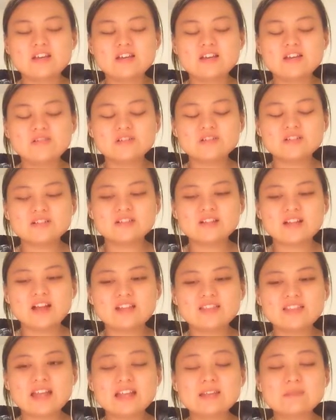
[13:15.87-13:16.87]
It was
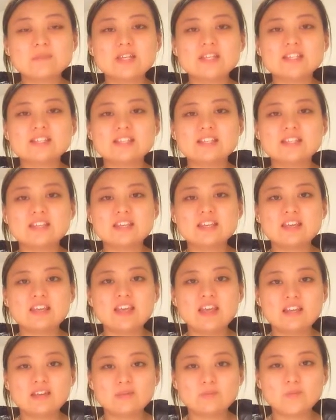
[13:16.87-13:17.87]
not that busy
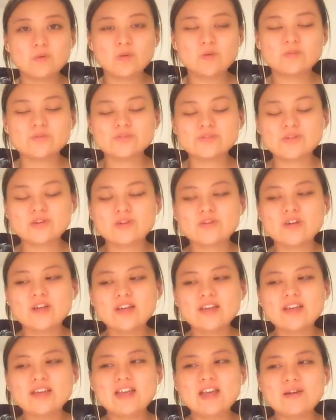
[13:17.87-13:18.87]
anymore, so
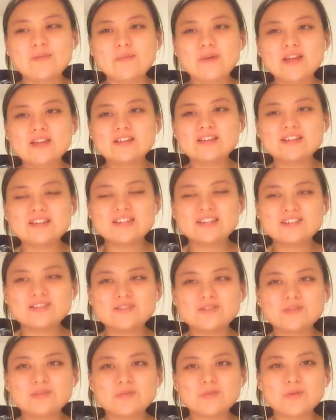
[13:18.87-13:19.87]
I went
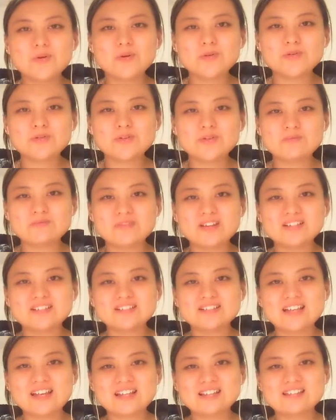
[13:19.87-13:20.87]
into the washroom
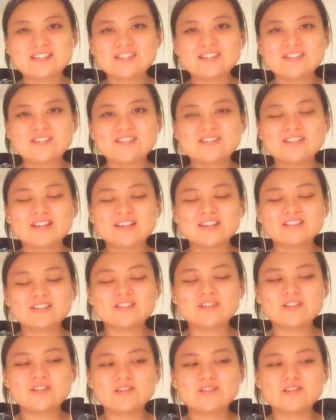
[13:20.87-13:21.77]
and texted you, like,